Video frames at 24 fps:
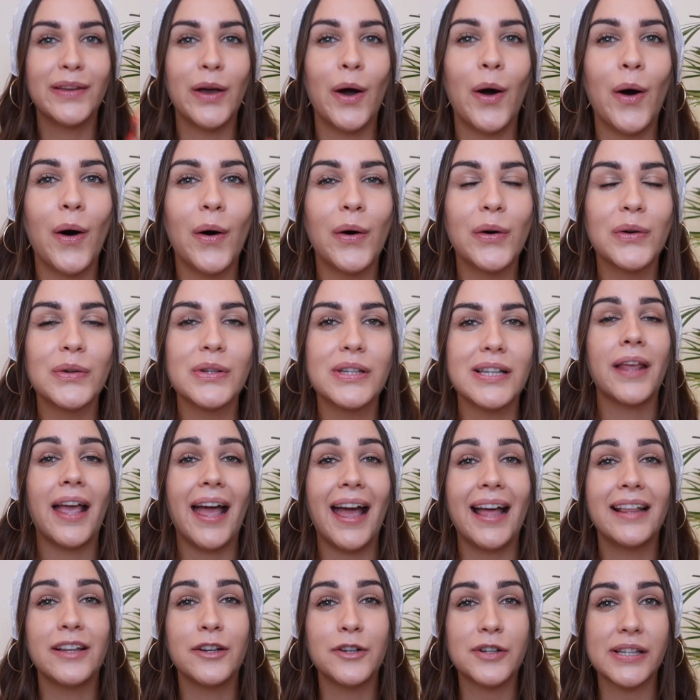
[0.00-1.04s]
the holes,
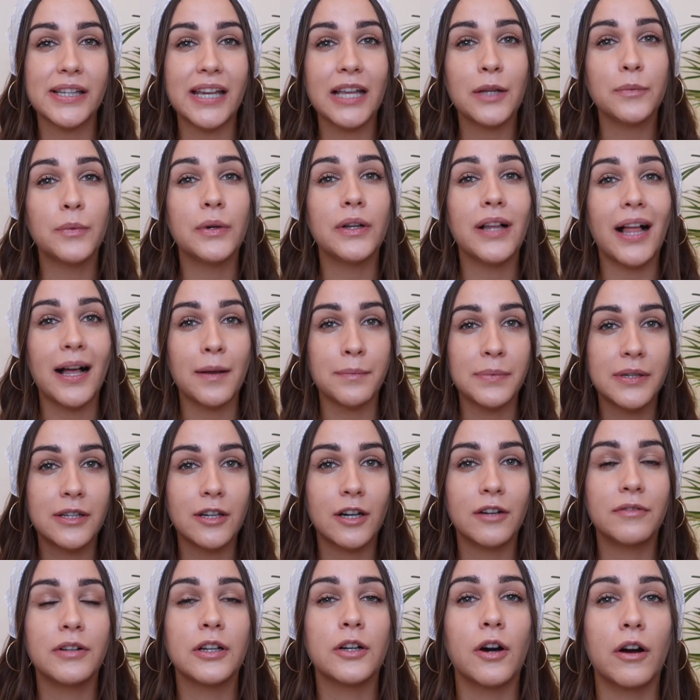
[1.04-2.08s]
and your skin will
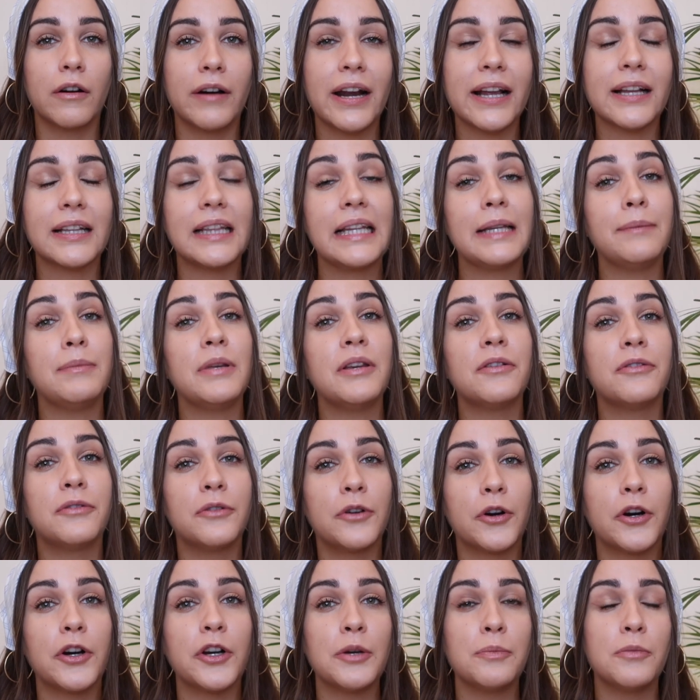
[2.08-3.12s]
absorb it correctly
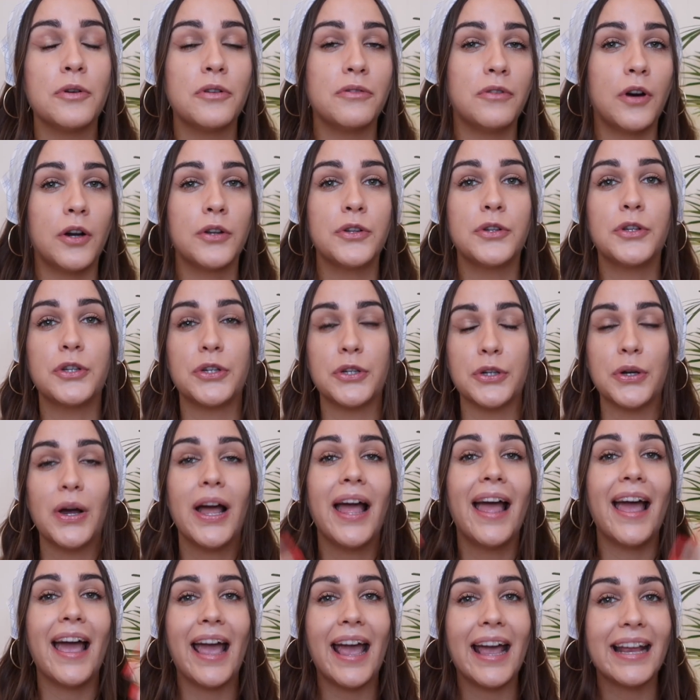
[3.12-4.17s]
before you move on to
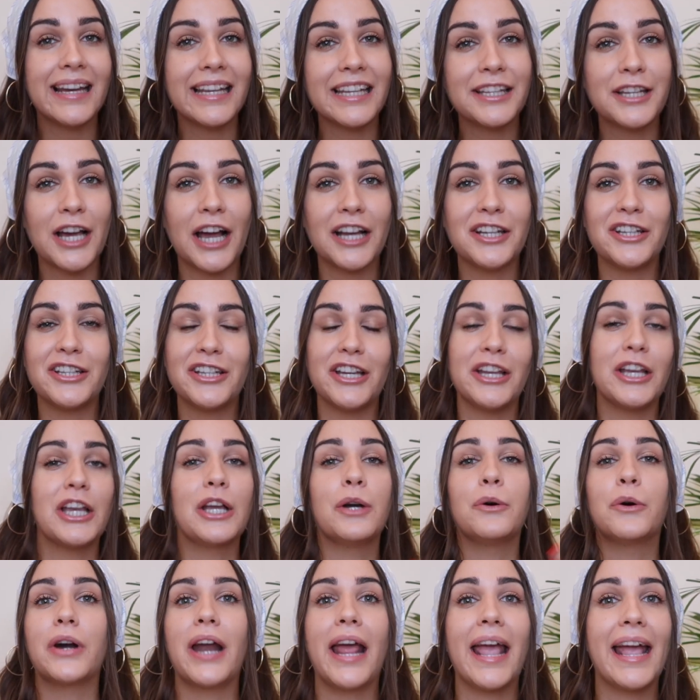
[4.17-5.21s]
any
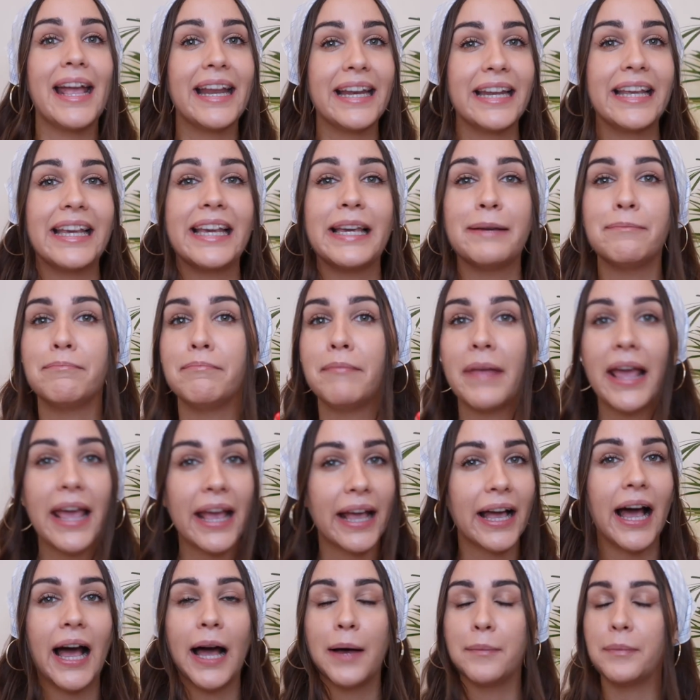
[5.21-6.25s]
touching or any
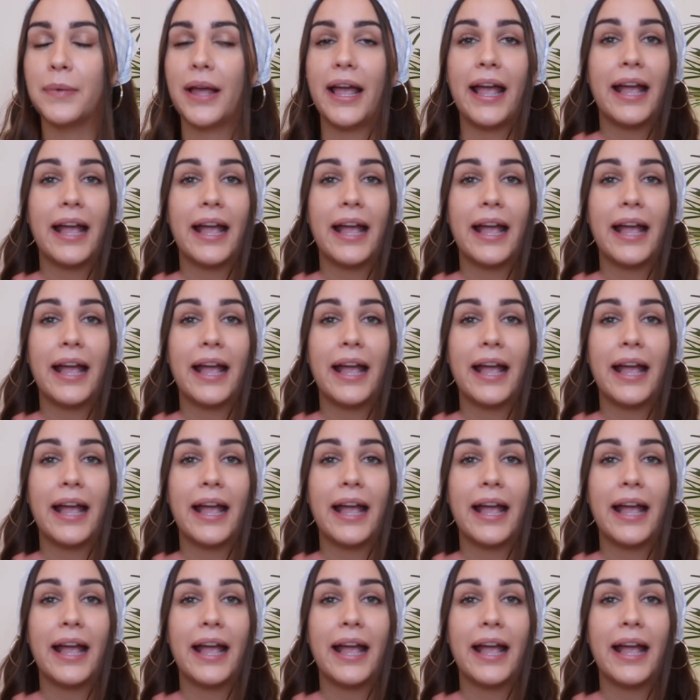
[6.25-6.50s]
makeup,